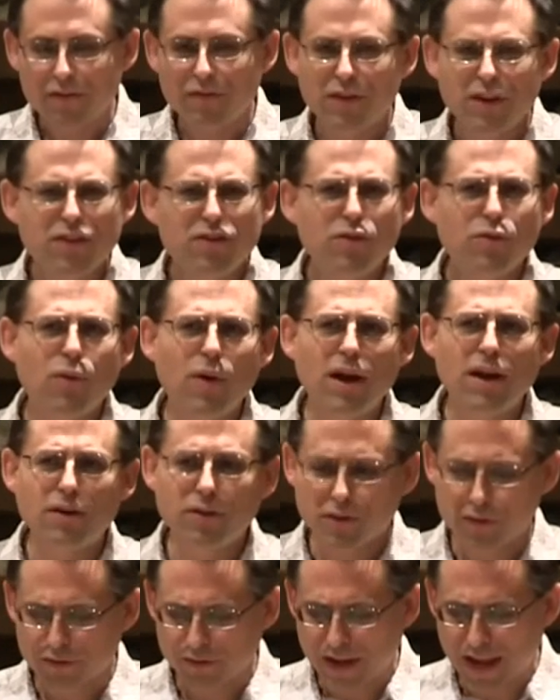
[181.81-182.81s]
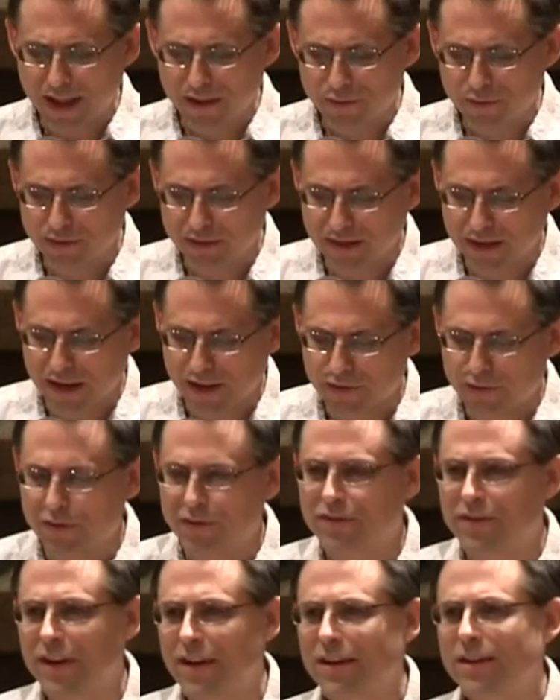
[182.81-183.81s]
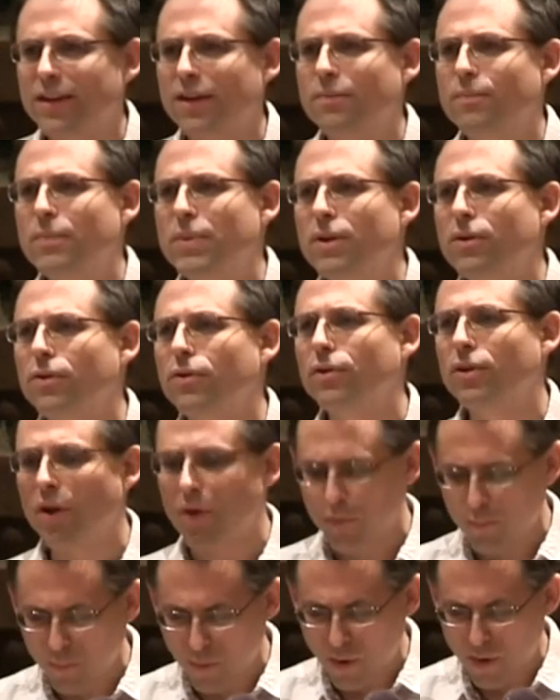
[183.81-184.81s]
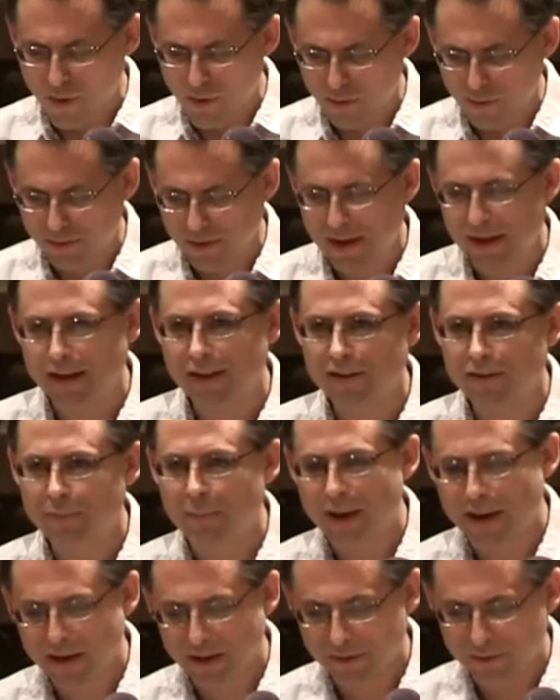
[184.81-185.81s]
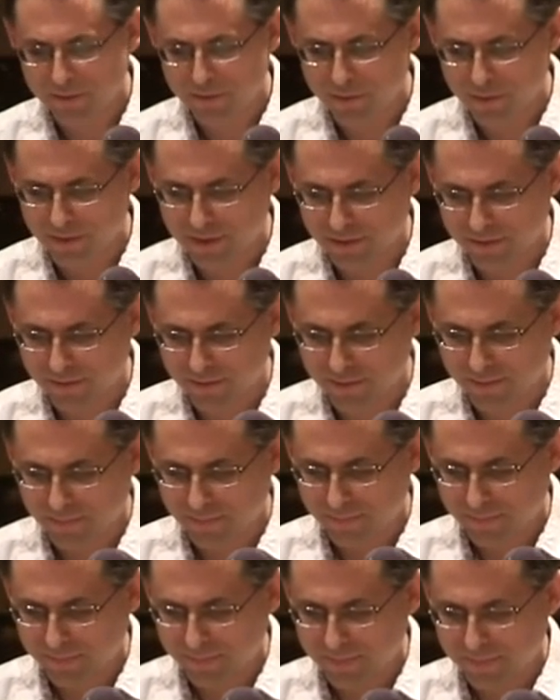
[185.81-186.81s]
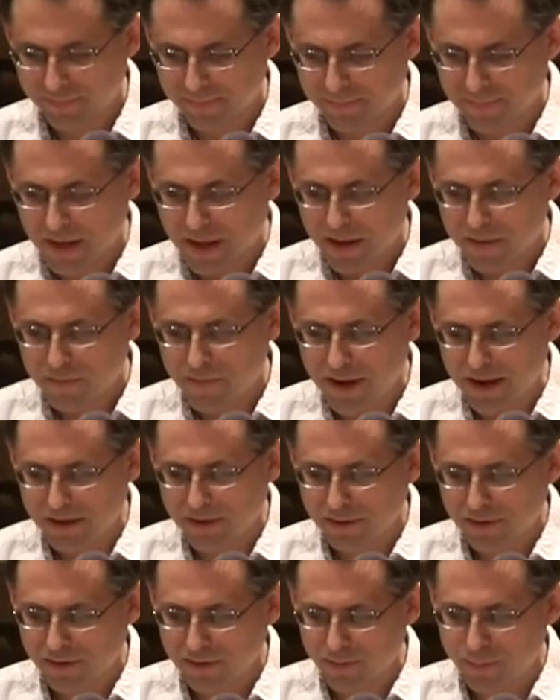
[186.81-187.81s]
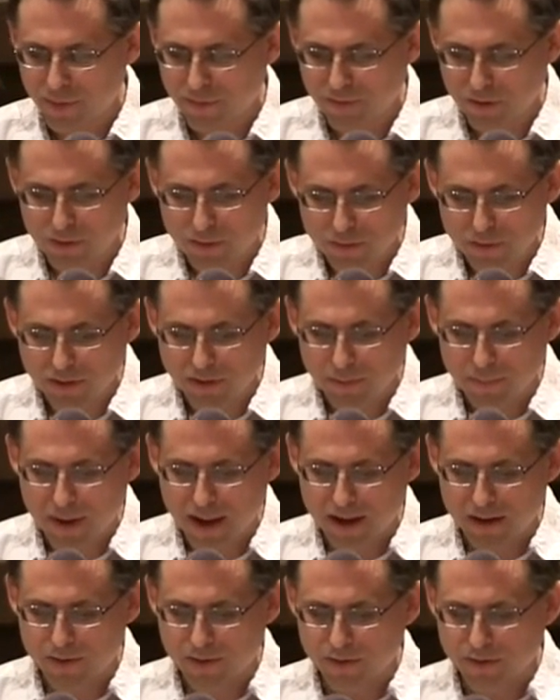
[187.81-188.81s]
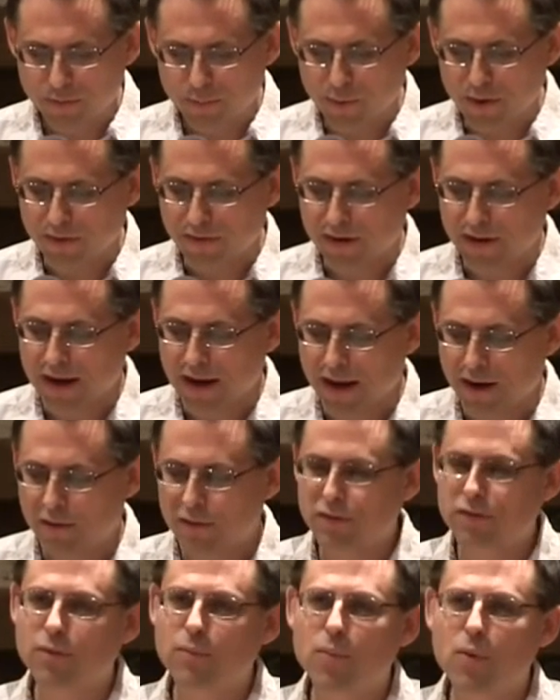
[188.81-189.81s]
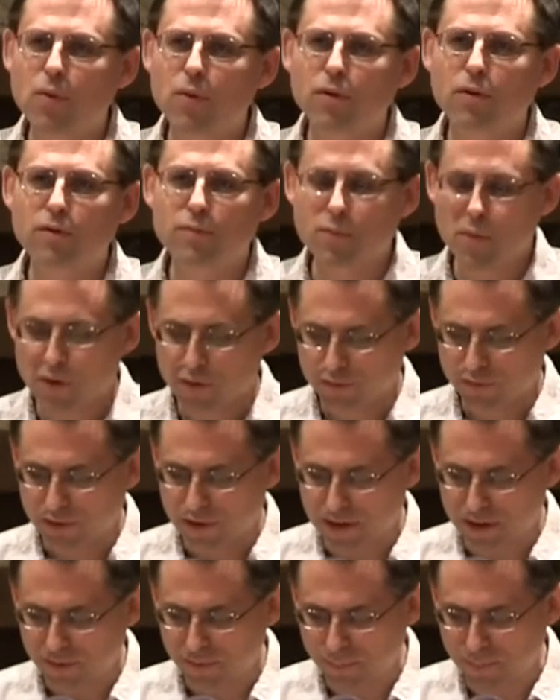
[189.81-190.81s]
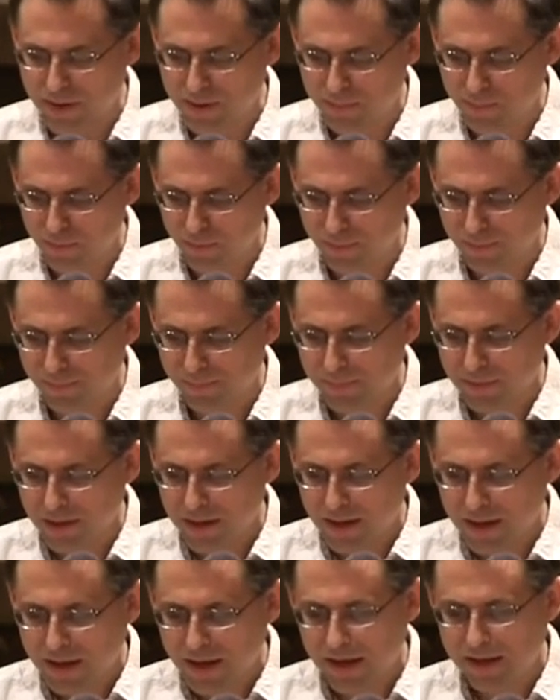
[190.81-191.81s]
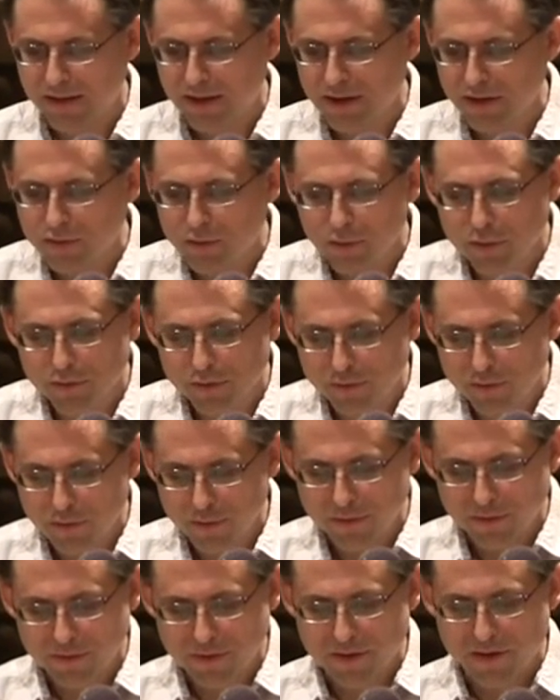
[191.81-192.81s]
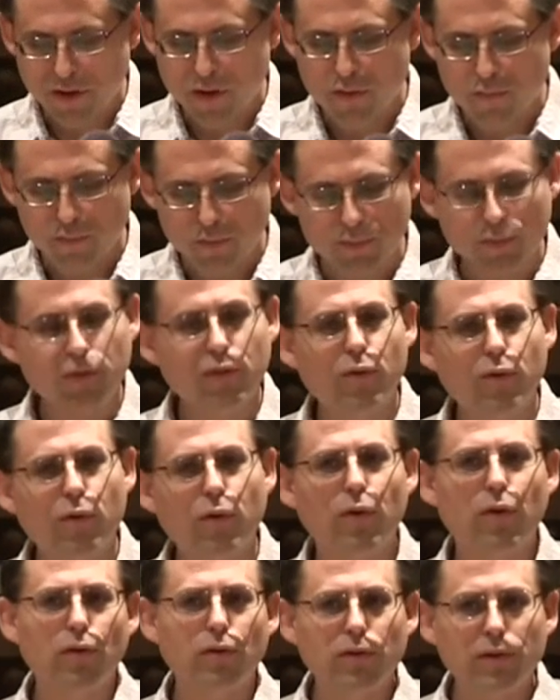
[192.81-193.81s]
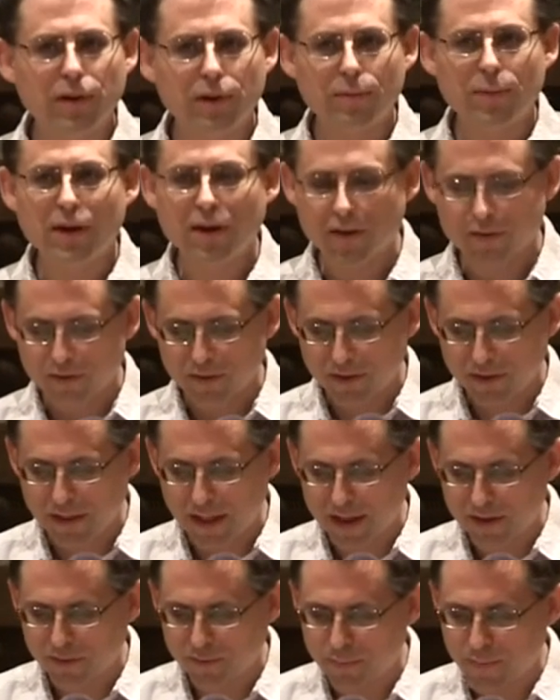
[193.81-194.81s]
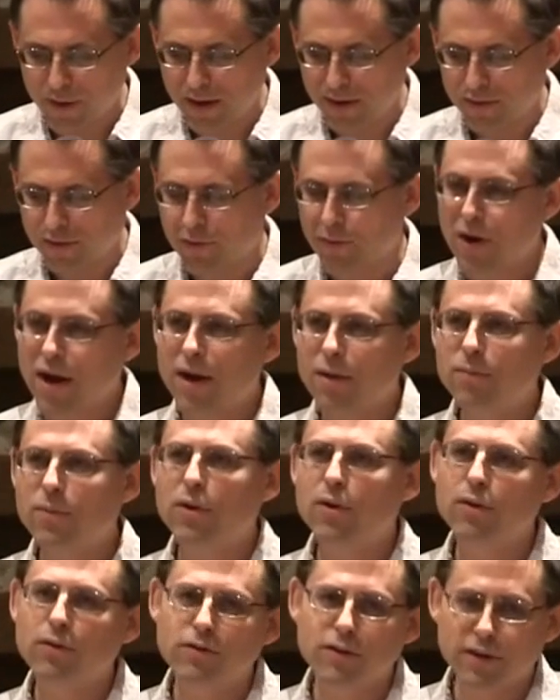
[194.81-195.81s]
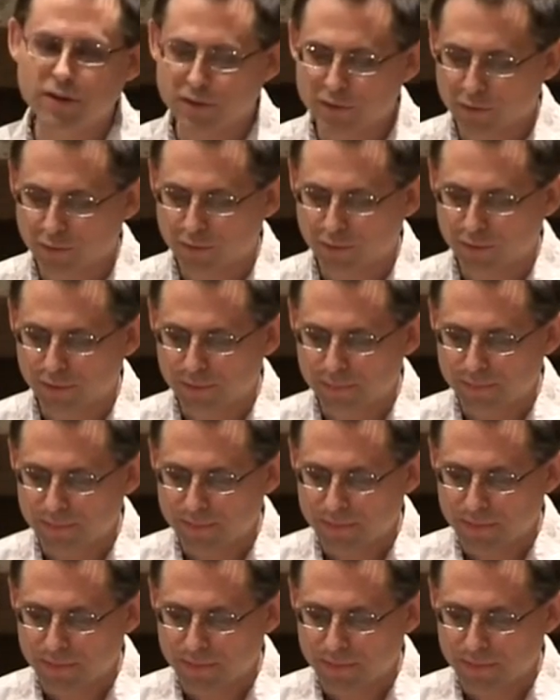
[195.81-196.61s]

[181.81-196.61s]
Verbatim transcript: fifth graders gathering together and chanting, Build a Wall at Hispanic students. Vandalism of a unity banner expressing care and support of marginalized people. A 10 year old student sent home from school early because a classmate grabbed her genitals.